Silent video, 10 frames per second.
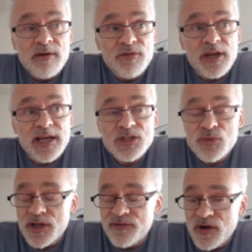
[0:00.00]
for the next
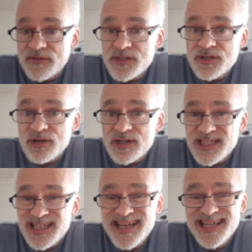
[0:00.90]
25 to
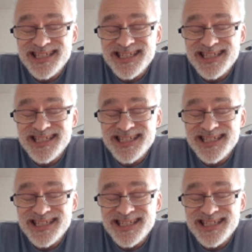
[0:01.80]
30 years,